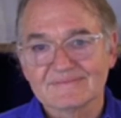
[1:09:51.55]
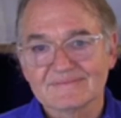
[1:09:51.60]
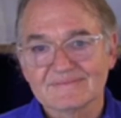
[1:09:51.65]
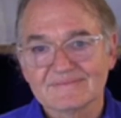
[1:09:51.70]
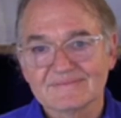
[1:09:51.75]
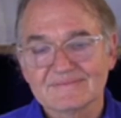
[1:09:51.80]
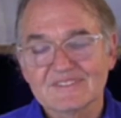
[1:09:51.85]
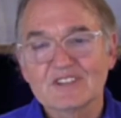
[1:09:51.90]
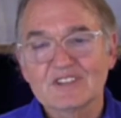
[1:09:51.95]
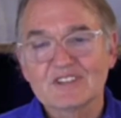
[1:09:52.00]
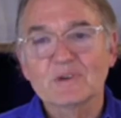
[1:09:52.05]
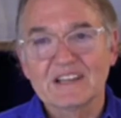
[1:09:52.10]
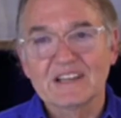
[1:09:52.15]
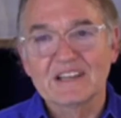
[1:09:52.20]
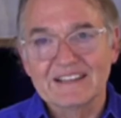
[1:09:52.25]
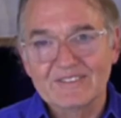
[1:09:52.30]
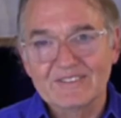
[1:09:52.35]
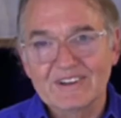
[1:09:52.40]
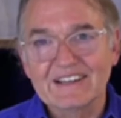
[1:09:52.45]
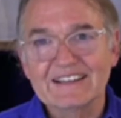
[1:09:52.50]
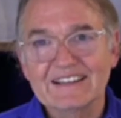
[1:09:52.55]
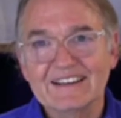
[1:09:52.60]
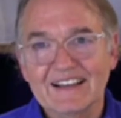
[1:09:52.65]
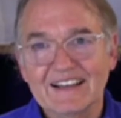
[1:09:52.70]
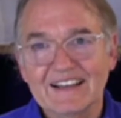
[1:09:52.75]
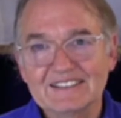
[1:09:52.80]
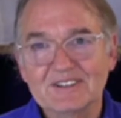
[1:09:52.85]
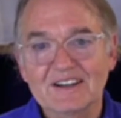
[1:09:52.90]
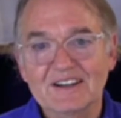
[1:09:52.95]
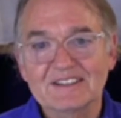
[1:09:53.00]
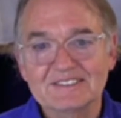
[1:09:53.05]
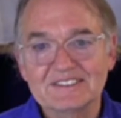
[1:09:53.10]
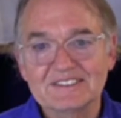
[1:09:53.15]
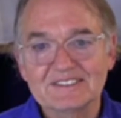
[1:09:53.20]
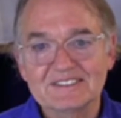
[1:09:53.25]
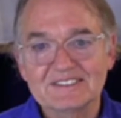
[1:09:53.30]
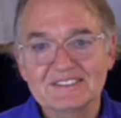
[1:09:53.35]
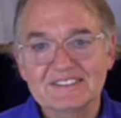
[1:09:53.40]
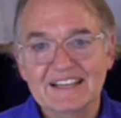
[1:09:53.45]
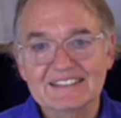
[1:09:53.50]
It was really, really nice talking to
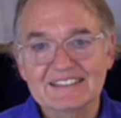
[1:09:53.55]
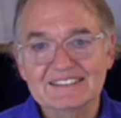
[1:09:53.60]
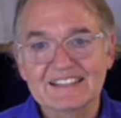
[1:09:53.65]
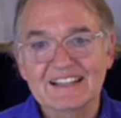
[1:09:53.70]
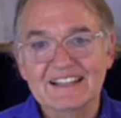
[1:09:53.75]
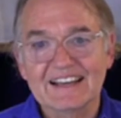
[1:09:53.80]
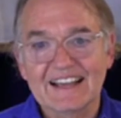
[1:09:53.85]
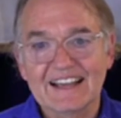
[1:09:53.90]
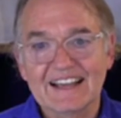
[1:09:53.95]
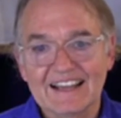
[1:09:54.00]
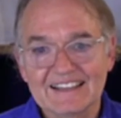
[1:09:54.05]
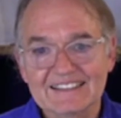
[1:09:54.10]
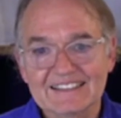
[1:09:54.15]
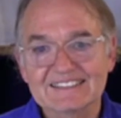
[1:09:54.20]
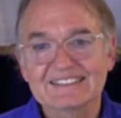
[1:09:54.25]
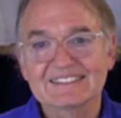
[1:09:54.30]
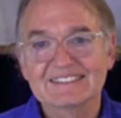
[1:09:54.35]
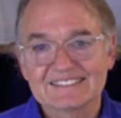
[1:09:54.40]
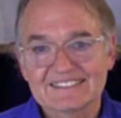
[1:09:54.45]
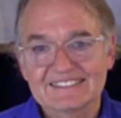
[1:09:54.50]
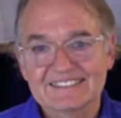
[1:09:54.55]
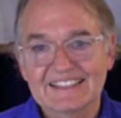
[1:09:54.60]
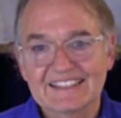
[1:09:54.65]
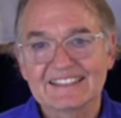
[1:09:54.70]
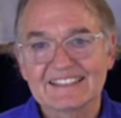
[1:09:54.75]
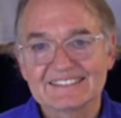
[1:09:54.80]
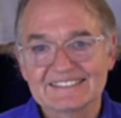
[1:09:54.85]
you. Thanks a lot, Alex. Yeah.